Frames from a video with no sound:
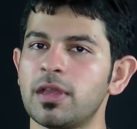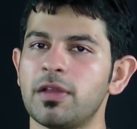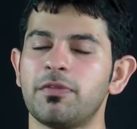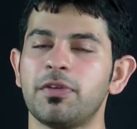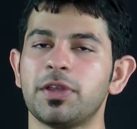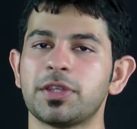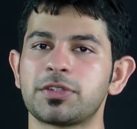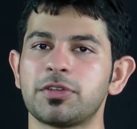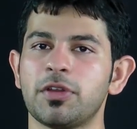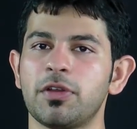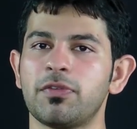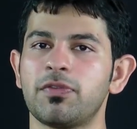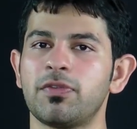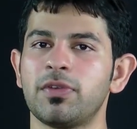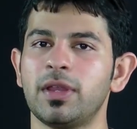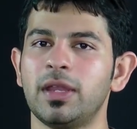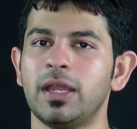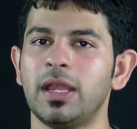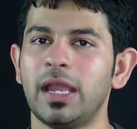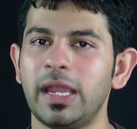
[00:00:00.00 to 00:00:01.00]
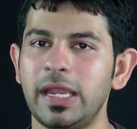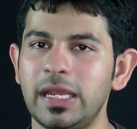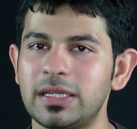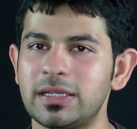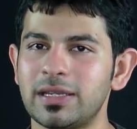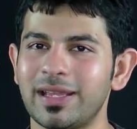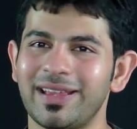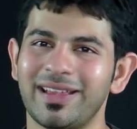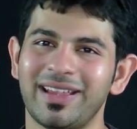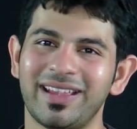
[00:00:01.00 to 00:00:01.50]
First off,
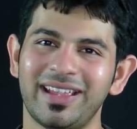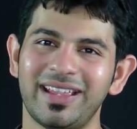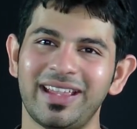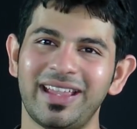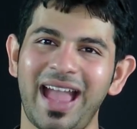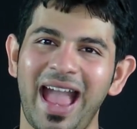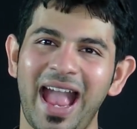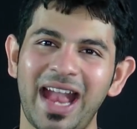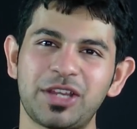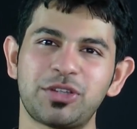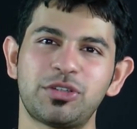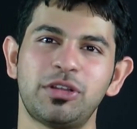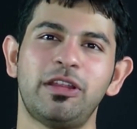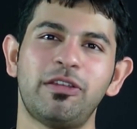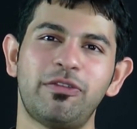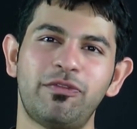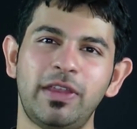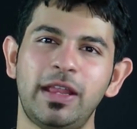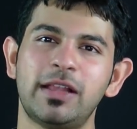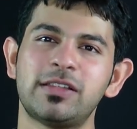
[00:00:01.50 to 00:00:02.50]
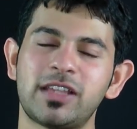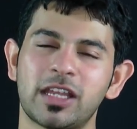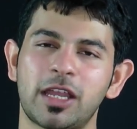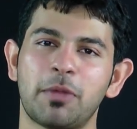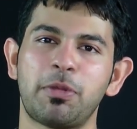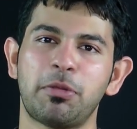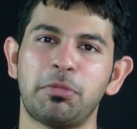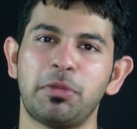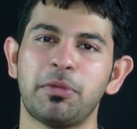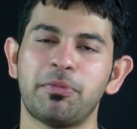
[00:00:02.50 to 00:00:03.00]
it actually feels like a
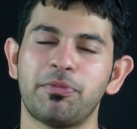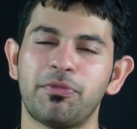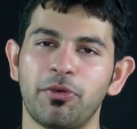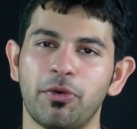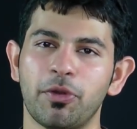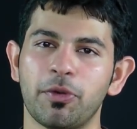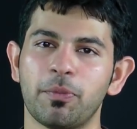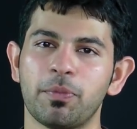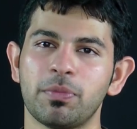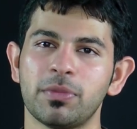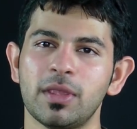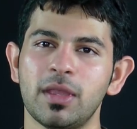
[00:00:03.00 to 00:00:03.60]
premium phone.